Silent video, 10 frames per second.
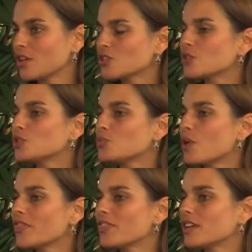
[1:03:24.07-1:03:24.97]
So it's
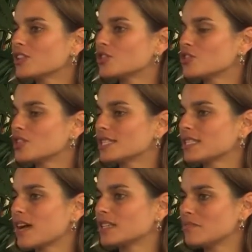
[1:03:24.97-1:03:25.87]
one thing to
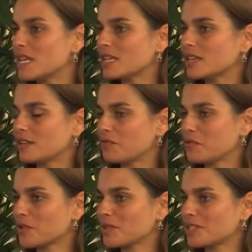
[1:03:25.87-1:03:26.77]
decide to make an
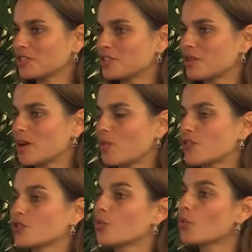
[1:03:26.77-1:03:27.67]
informed decision about
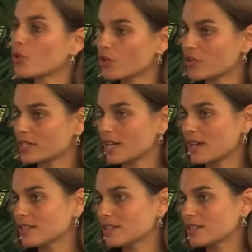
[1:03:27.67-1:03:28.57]
whether to order a
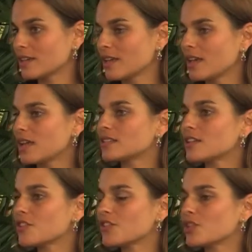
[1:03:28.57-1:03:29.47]
test. It's
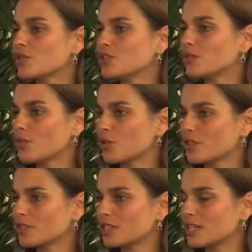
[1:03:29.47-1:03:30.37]
another thing once you've
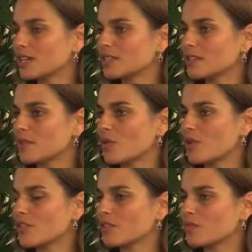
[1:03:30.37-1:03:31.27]
ordered the test about
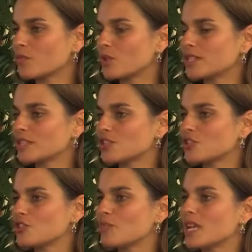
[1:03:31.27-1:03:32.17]
whether to, what
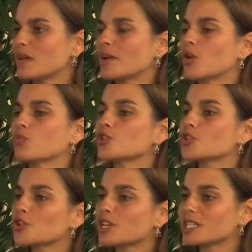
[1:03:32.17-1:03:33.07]
decision you make about
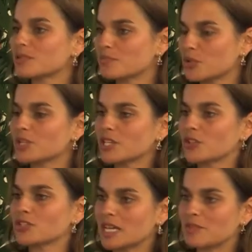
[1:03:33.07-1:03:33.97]
returning
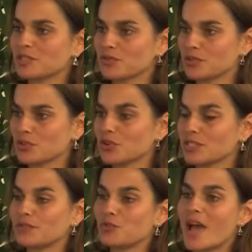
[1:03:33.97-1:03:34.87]
particular types of
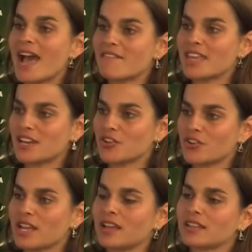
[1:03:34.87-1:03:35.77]
results if you have that in your
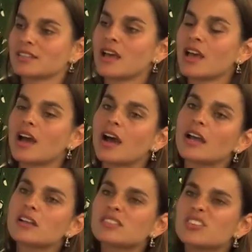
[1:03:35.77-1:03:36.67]
hands.
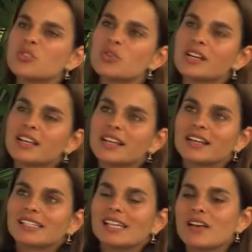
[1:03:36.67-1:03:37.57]
I also
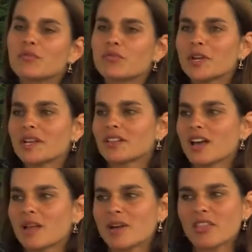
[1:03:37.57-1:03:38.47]
have written a
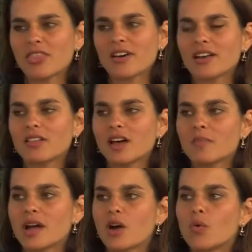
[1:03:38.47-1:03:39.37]
lot about and thought a lot
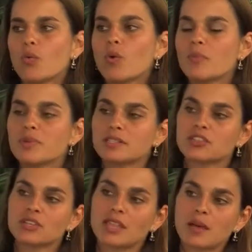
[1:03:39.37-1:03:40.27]
about what
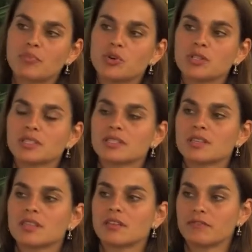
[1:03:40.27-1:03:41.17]
position that puts
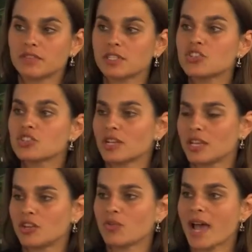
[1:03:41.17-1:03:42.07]
the physician
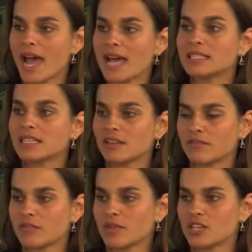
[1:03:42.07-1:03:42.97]
in who has the
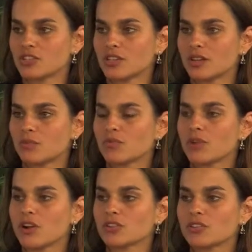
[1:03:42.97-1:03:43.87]
information with
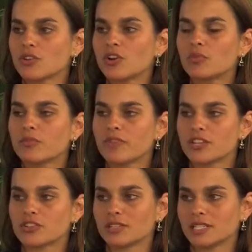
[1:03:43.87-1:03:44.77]
regard to their own
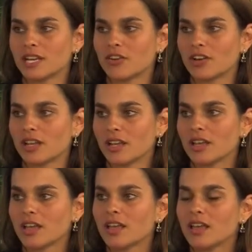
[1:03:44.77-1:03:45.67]
professional integrity
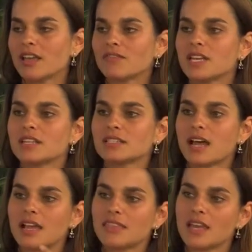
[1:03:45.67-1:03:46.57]
if they
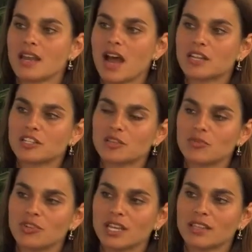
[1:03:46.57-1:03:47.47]
decide then not to
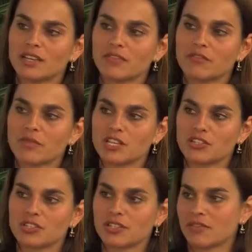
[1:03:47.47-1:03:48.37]
communicate that
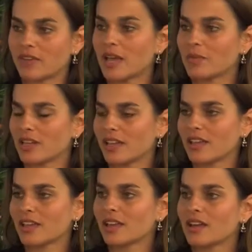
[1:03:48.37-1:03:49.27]
information to the
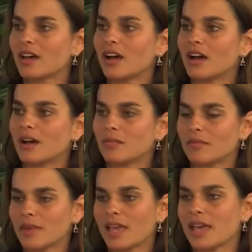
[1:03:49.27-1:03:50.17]
family
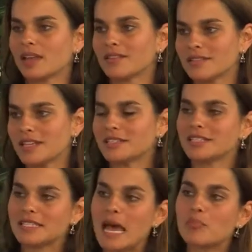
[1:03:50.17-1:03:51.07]
um, and it,
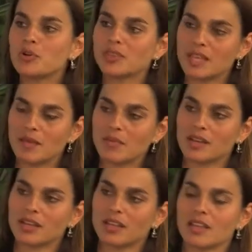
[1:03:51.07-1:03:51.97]
does that put them
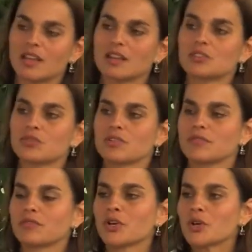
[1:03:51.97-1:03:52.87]
in a, in a sort
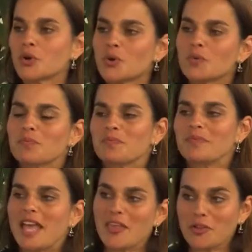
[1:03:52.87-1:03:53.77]
of
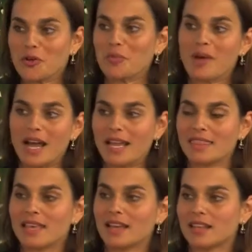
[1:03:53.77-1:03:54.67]
ethical
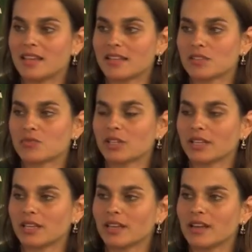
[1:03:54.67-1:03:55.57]
bind that, that is
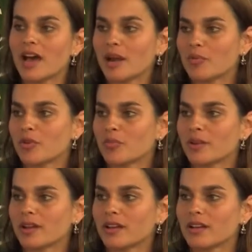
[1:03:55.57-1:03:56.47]
really not
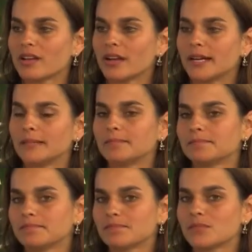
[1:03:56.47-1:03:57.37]
appropriate?
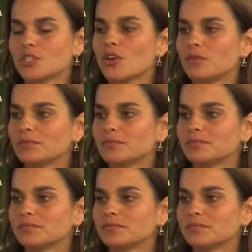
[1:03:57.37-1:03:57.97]
Um, so.